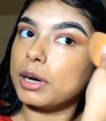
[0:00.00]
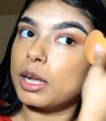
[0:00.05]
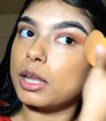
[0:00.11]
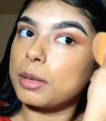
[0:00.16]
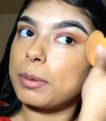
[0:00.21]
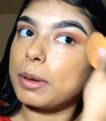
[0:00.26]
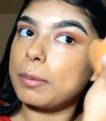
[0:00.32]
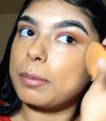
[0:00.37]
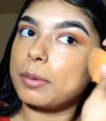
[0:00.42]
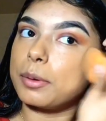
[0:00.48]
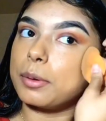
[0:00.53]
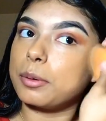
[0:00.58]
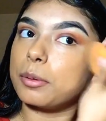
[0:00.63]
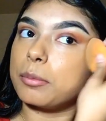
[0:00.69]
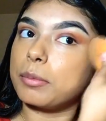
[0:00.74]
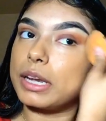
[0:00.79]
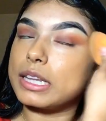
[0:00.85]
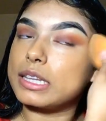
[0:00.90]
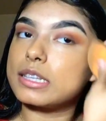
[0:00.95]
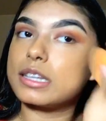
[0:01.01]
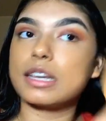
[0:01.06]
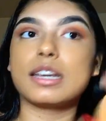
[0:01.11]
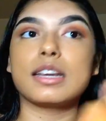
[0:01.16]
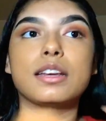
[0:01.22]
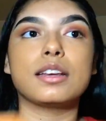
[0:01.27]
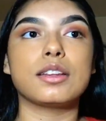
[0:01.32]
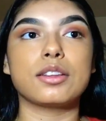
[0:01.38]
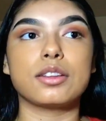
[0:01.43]
Other people might
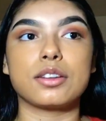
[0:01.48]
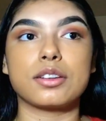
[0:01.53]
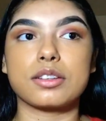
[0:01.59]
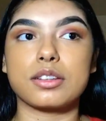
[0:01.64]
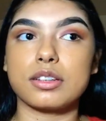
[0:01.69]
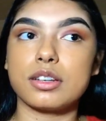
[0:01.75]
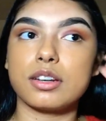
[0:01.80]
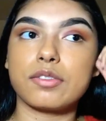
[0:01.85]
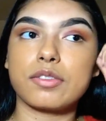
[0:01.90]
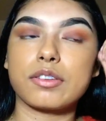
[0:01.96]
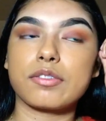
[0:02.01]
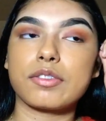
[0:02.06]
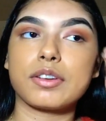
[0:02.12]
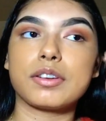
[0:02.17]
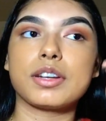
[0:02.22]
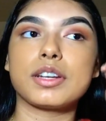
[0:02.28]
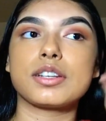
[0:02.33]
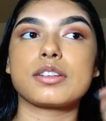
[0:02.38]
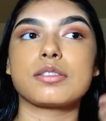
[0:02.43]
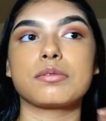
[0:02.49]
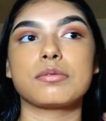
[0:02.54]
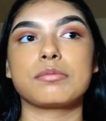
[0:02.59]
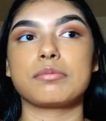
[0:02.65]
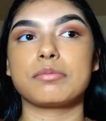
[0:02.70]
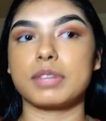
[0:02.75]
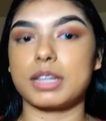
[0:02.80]
say there's a different foundation